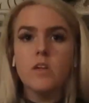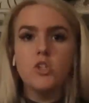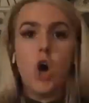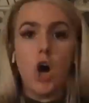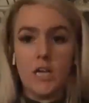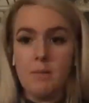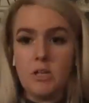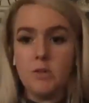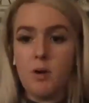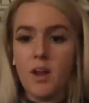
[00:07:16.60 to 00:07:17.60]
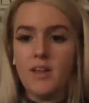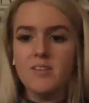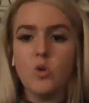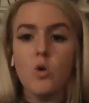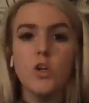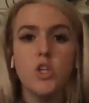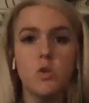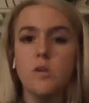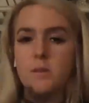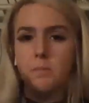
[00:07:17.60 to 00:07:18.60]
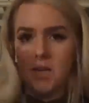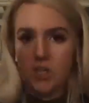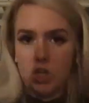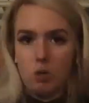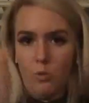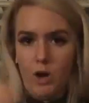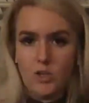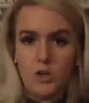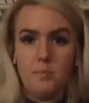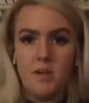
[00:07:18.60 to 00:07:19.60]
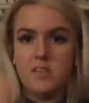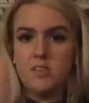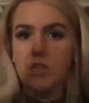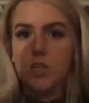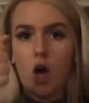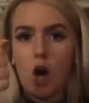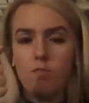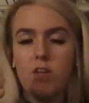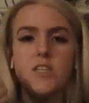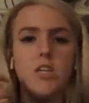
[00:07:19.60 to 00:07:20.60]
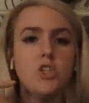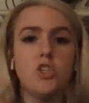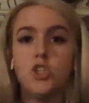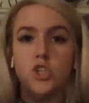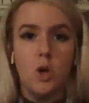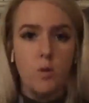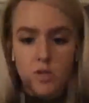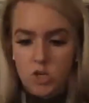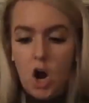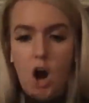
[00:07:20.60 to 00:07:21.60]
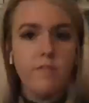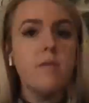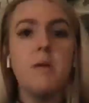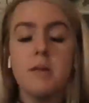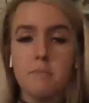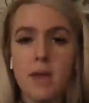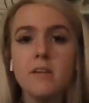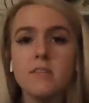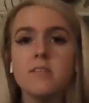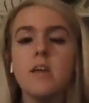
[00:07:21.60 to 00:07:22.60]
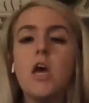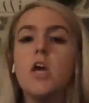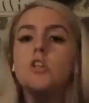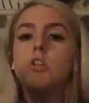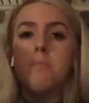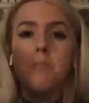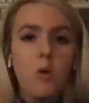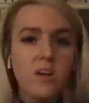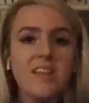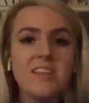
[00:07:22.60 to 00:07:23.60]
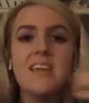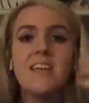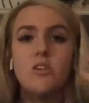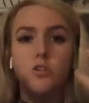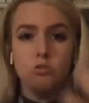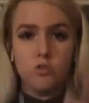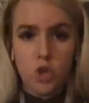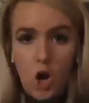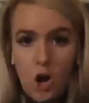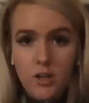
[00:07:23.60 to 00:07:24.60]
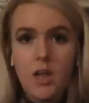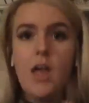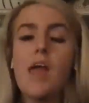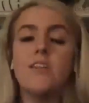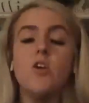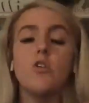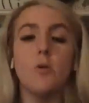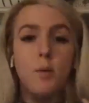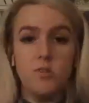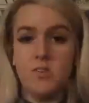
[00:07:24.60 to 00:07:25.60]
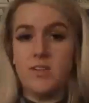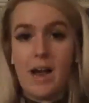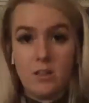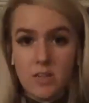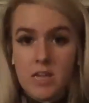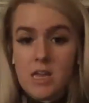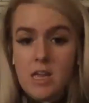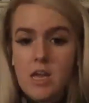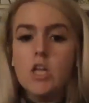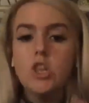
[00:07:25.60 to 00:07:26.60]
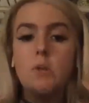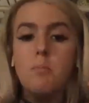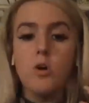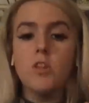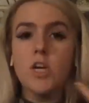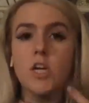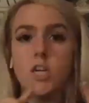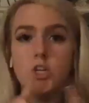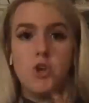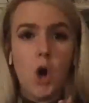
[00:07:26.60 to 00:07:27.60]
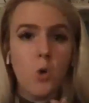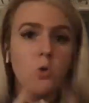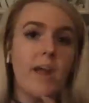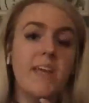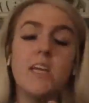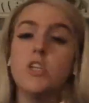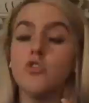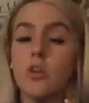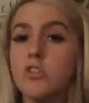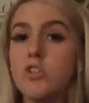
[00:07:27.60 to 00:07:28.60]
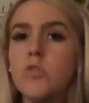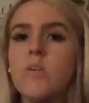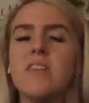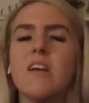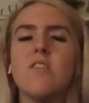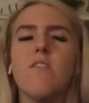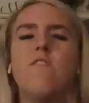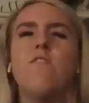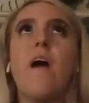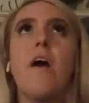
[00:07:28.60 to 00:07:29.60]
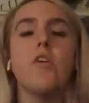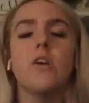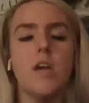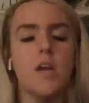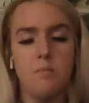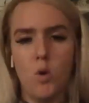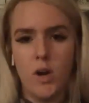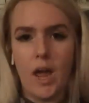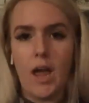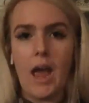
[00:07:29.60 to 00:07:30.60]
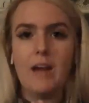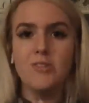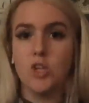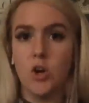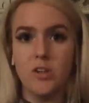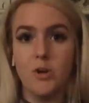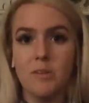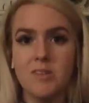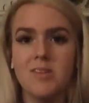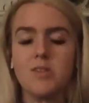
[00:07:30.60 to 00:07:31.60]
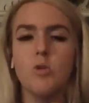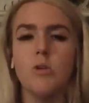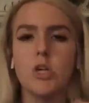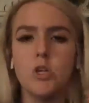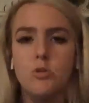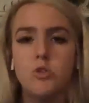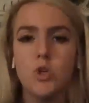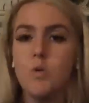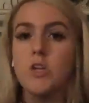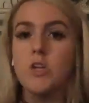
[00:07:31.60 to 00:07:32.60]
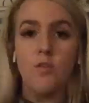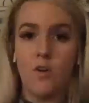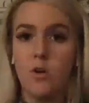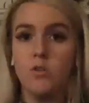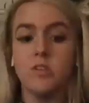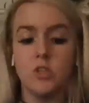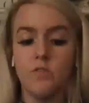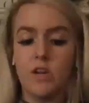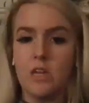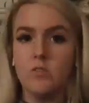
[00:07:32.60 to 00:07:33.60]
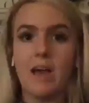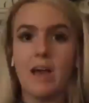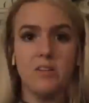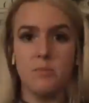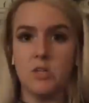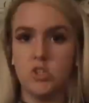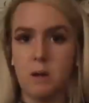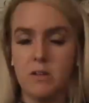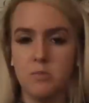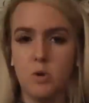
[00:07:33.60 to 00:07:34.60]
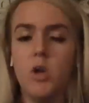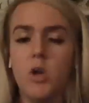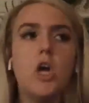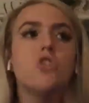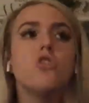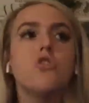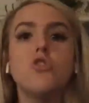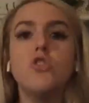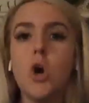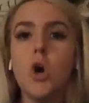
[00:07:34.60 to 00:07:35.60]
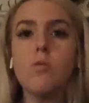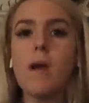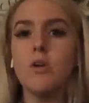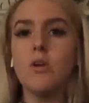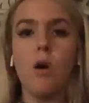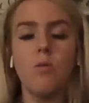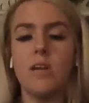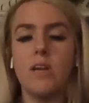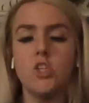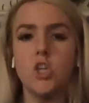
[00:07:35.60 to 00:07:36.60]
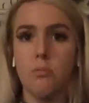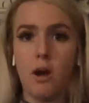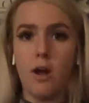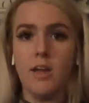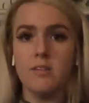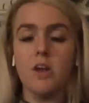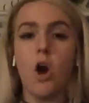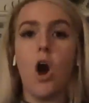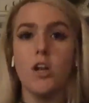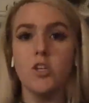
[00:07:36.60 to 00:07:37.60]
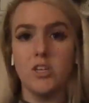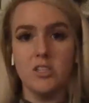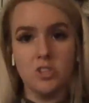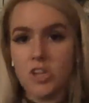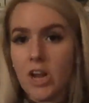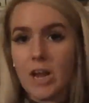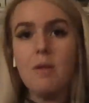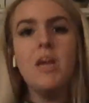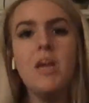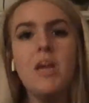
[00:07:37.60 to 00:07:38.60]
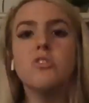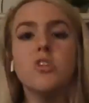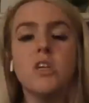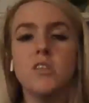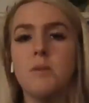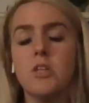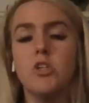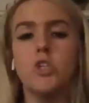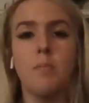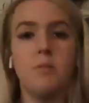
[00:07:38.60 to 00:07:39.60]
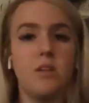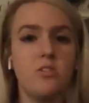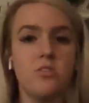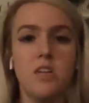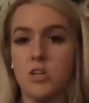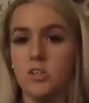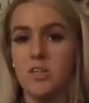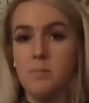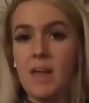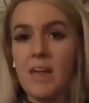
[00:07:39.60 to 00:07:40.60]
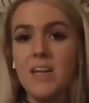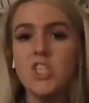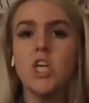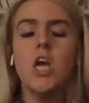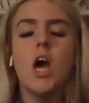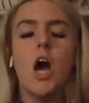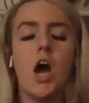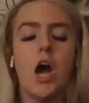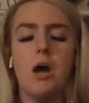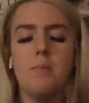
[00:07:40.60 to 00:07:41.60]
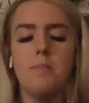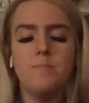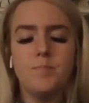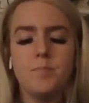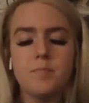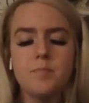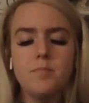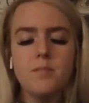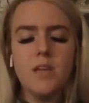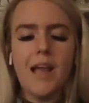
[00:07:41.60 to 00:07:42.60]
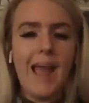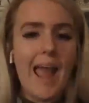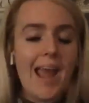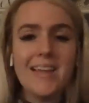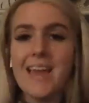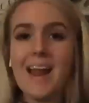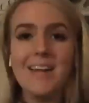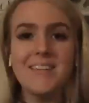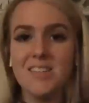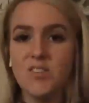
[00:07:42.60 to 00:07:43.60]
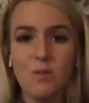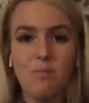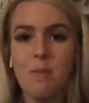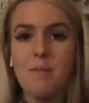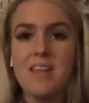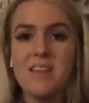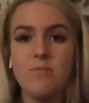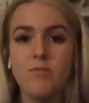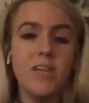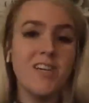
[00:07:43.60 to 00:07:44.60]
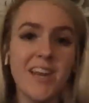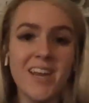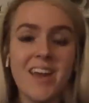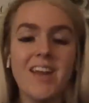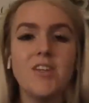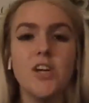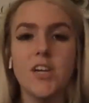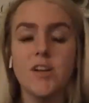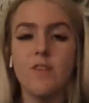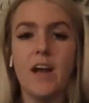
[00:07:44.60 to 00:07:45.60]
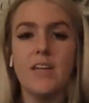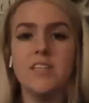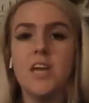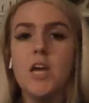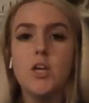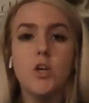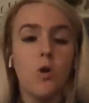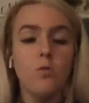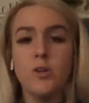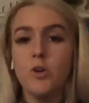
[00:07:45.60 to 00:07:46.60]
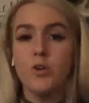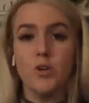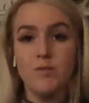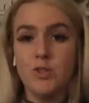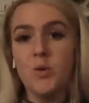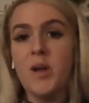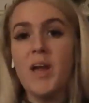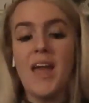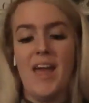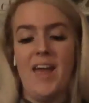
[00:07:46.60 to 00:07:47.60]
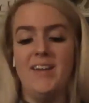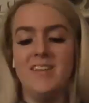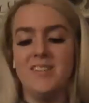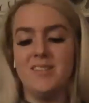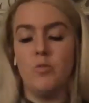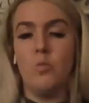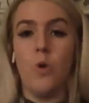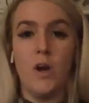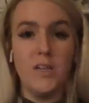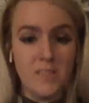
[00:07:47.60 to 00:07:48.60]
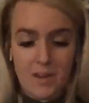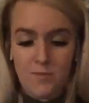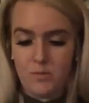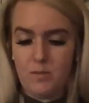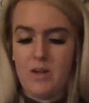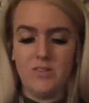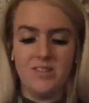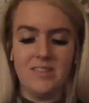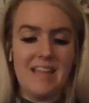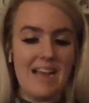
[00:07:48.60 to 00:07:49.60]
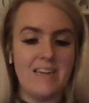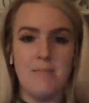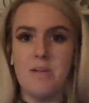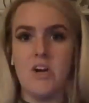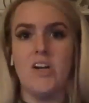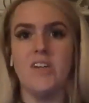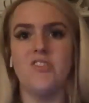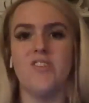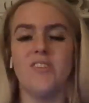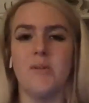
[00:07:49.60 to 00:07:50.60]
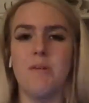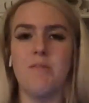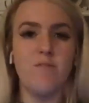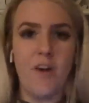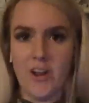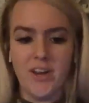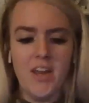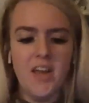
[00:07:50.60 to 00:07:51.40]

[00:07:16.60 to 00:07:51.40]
talking about the products or you in the picture while you're mixing your coffee and not just showing your coffee being mixed, the more that they hear you talk and know your personality, the more they're going to know, like, and trust you. And that's very important as you're growing your business, to include you in your photos and your videos as much as possible. So there's no right or wrong way to show products on your Instagram. Just look at some other top leaders in our team page and get ideas from them and then recreate it. And you're going to find your own little groove to it. And one day from now, it's not going to be hard. It's just going to be fun.